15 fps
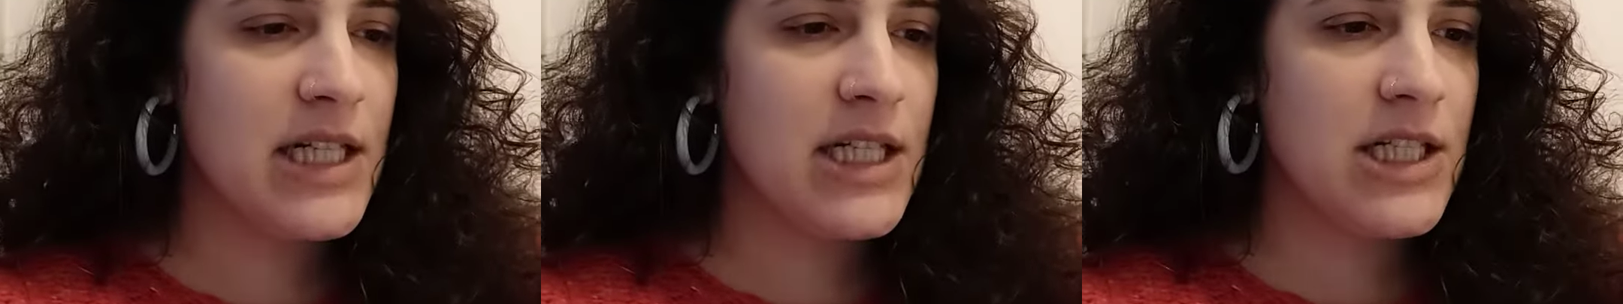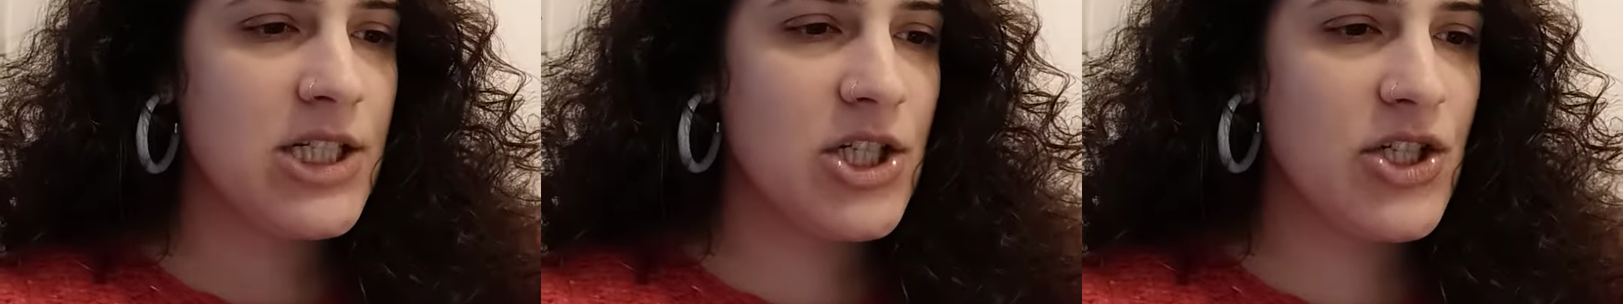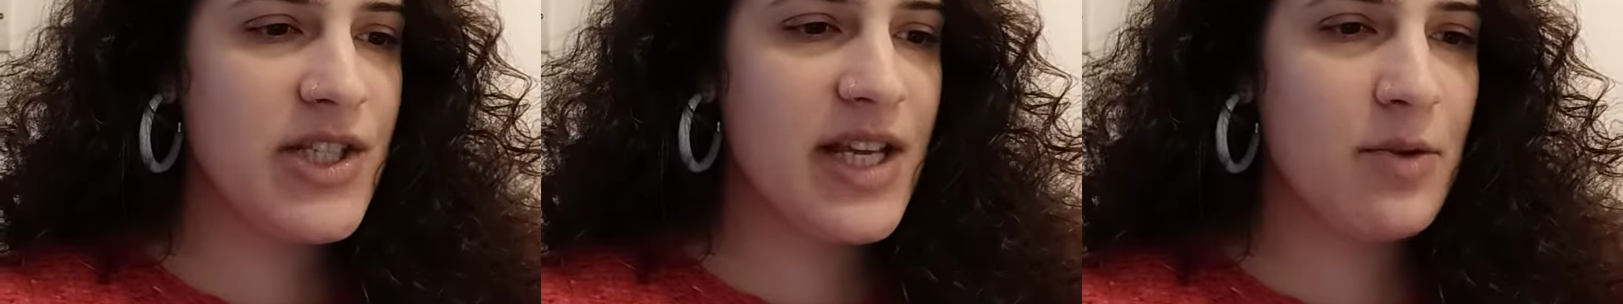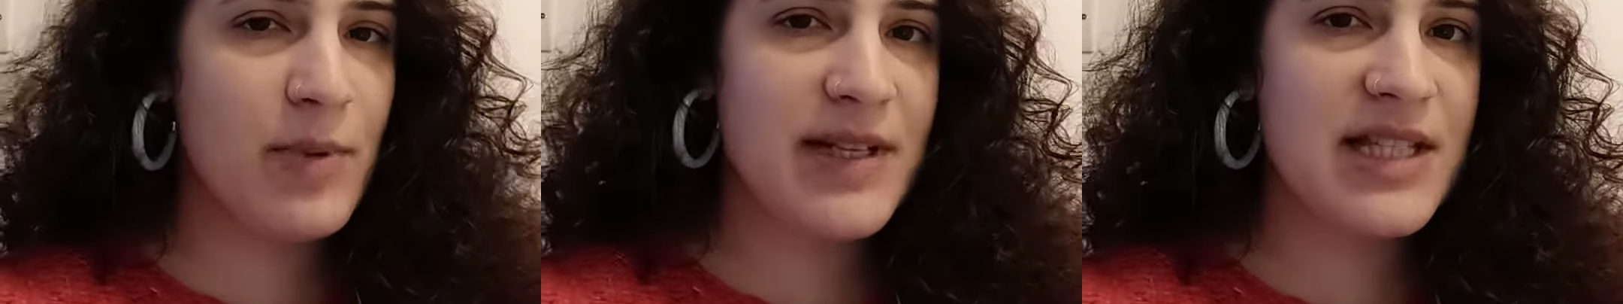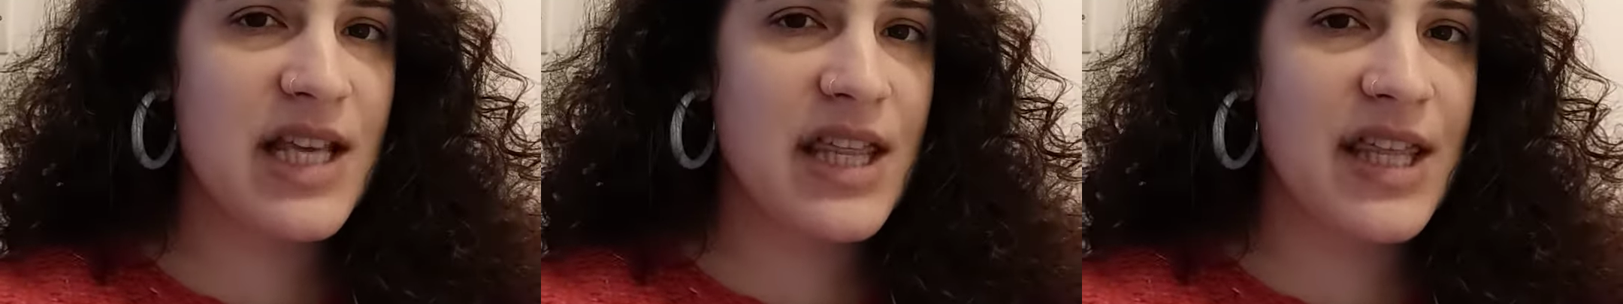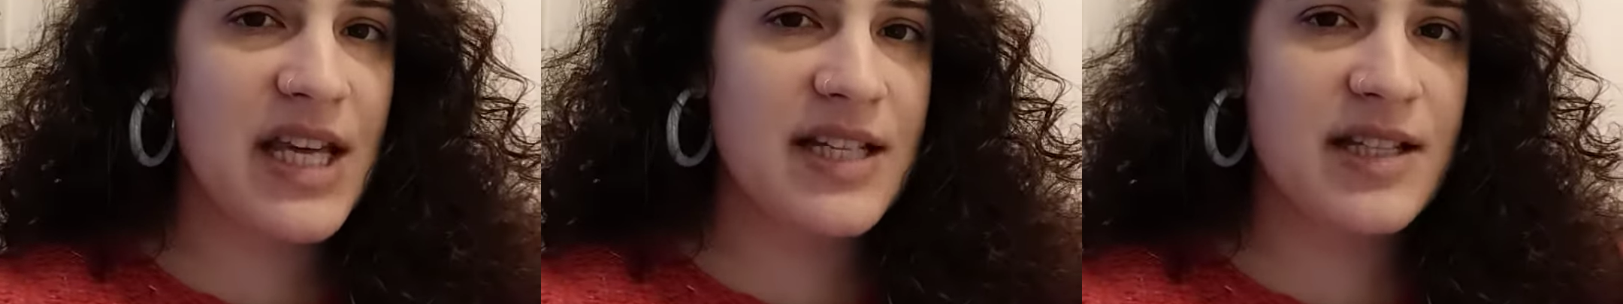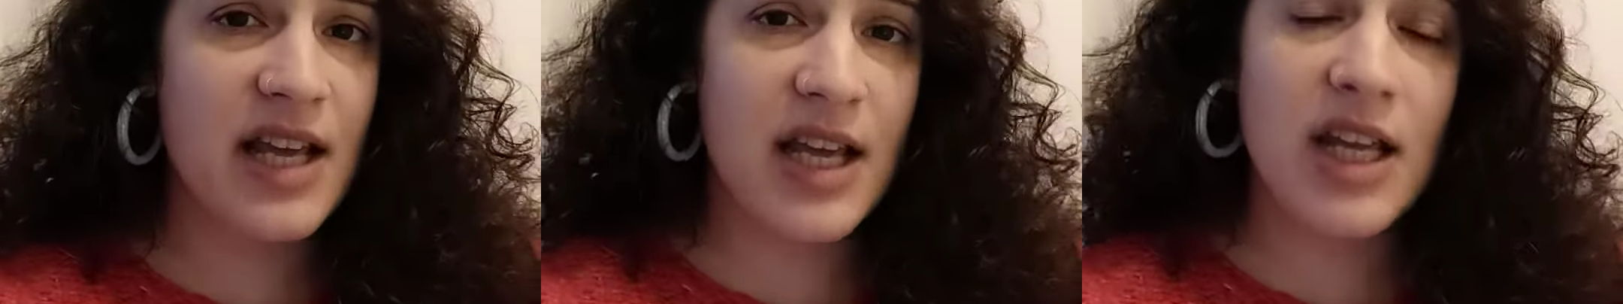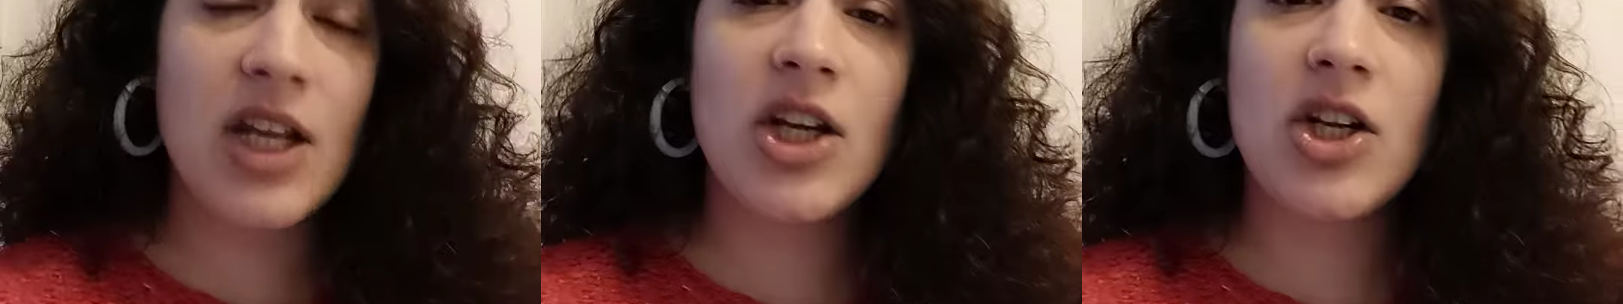Tuesday, Wednesday,
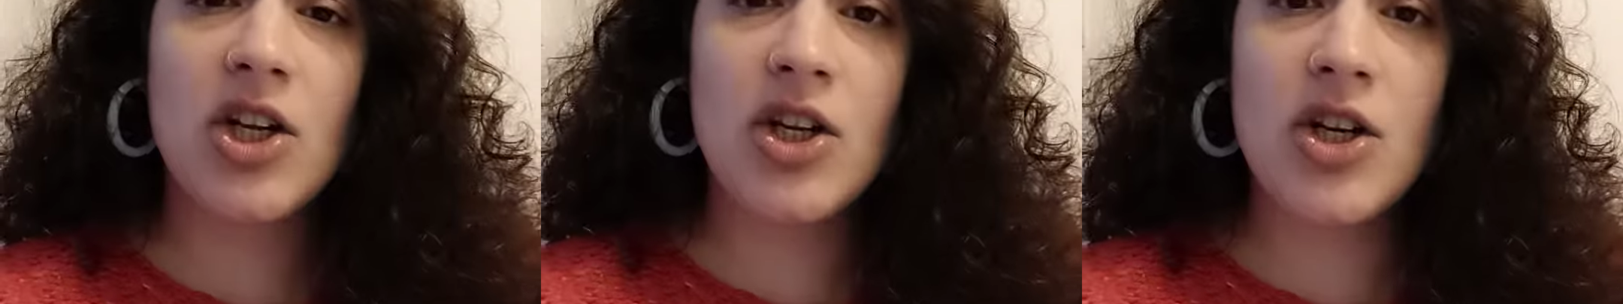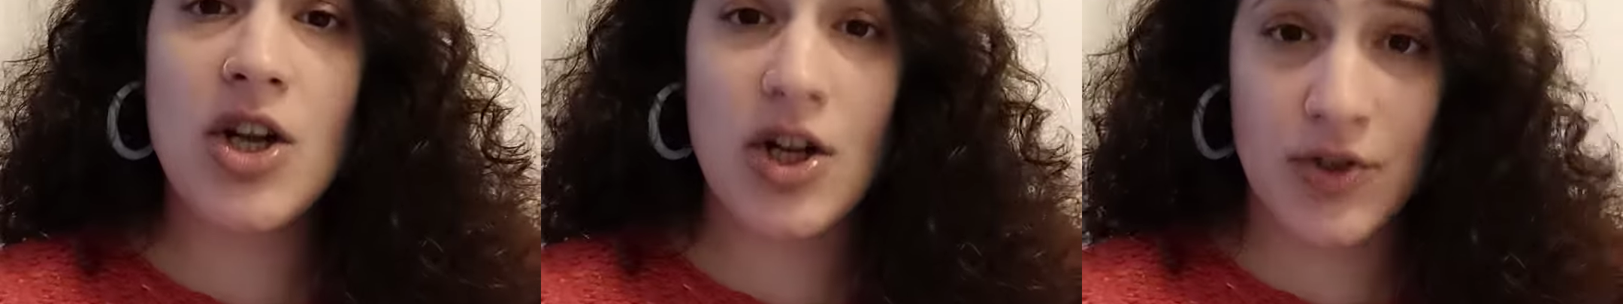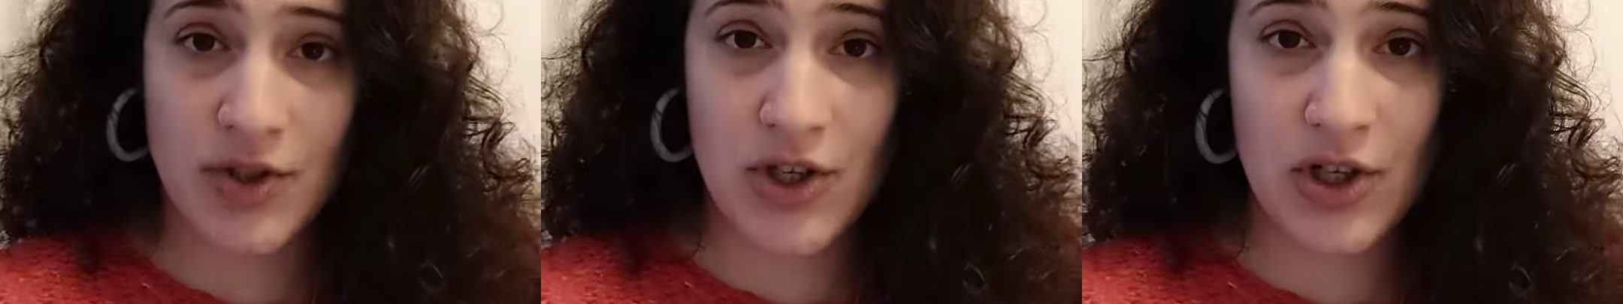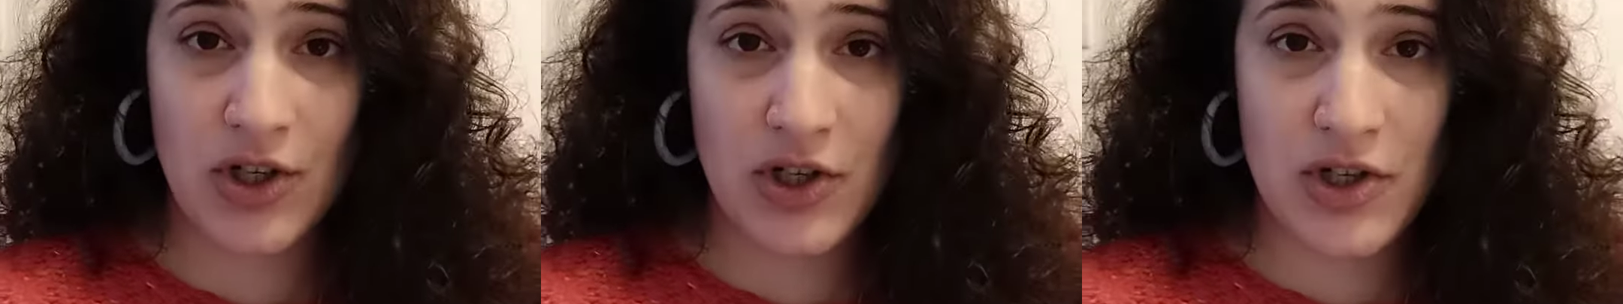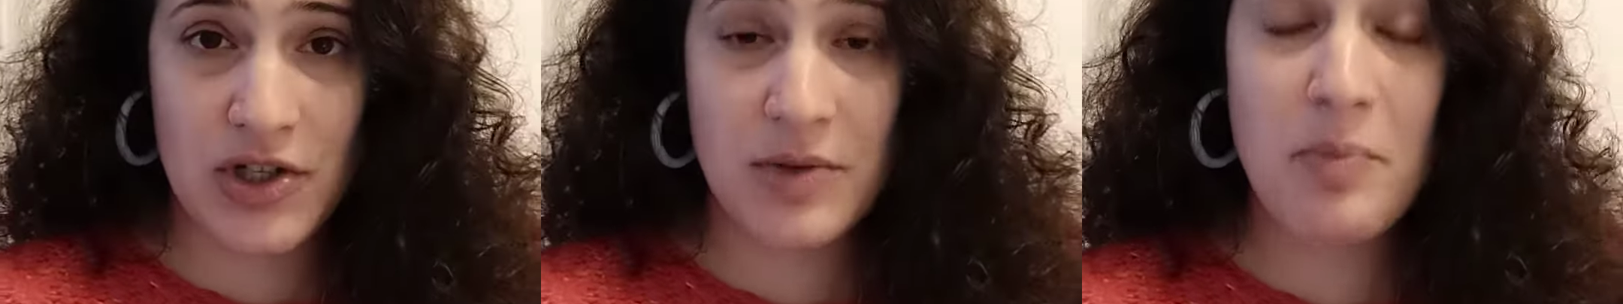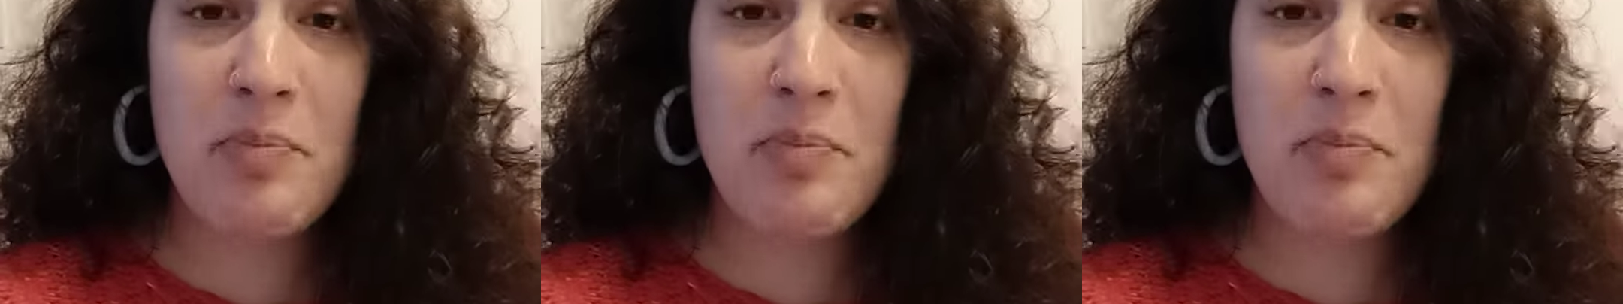Thursday, not so good